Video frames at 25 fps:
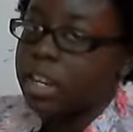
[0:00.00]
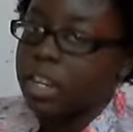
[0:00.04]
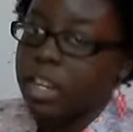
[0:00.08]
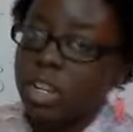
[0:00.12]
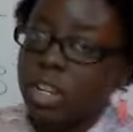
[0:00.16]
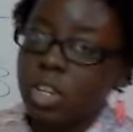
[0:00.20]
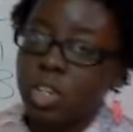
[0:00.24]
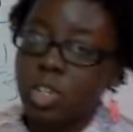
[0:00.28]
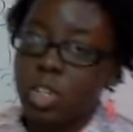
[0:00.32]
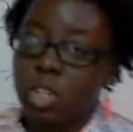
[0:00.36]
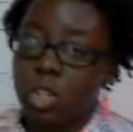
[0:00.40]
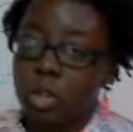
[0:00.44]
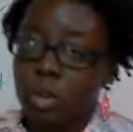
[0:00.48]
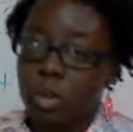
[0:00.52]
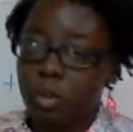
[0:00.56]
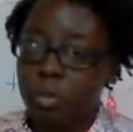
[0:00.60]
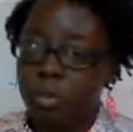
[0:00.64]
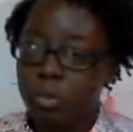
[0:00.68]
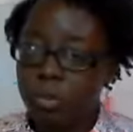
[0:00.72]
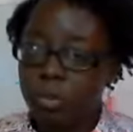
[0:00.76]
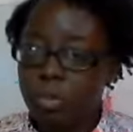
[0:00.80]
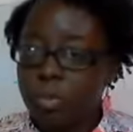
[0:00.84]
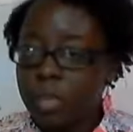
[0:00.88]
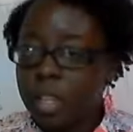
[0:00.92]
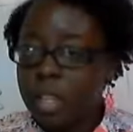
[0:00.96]
it into,
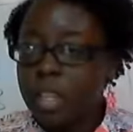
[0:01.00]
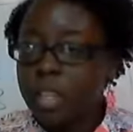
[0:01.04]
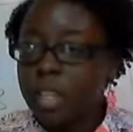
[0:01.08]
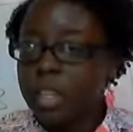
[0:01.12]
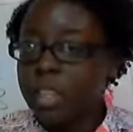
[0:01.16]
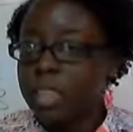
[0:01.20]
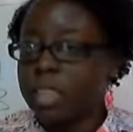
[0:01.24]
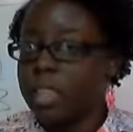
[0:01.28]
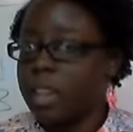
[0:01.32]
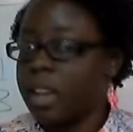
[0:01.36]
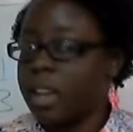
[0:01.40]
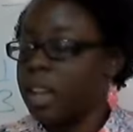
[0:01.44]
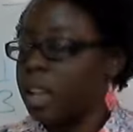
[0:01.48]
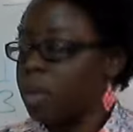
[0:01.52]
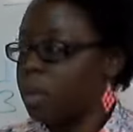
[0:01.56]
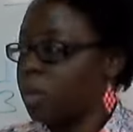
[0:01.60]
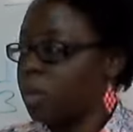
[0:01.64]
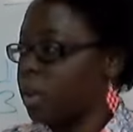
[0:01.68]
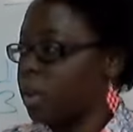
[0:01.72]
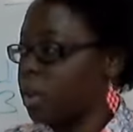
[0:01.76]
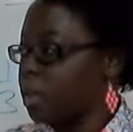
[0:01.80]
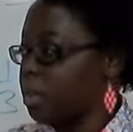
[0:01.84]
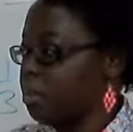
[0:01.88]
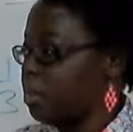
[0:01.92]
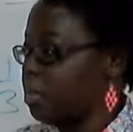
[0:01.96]
then it
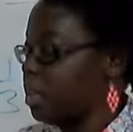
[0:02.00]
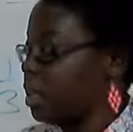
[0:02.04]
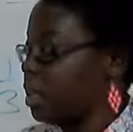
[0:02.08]
would have